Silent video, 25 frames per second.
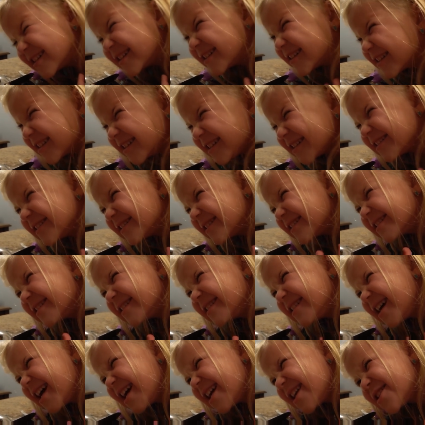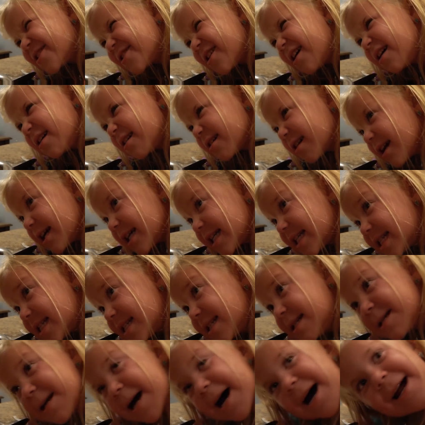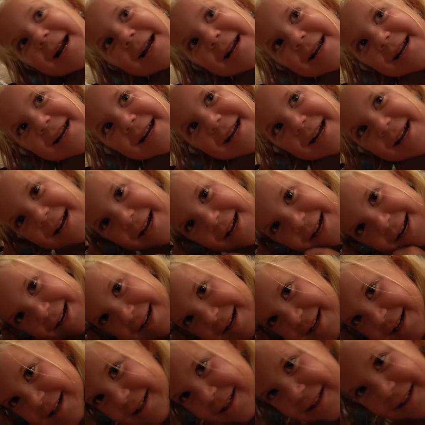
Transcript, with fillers: yet, Rory? It's not, it's done. All